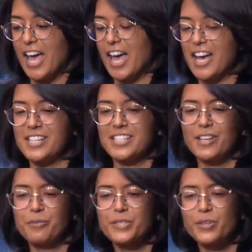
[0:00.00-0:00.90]
And
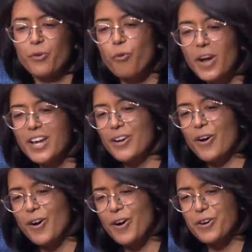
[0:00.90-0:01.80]
it was quite
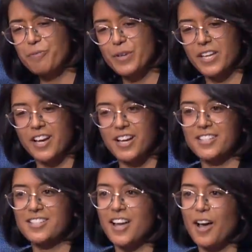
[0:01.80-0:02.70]
hard
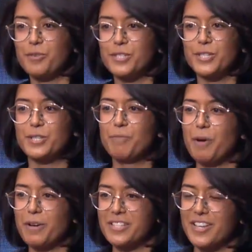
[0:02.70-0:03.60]
because I was just
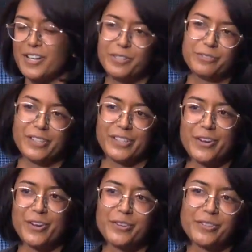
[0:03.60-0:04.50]
by myself,
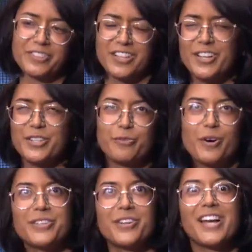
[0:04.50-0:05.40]
alone,
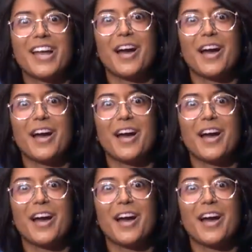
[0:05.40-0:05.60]
wondering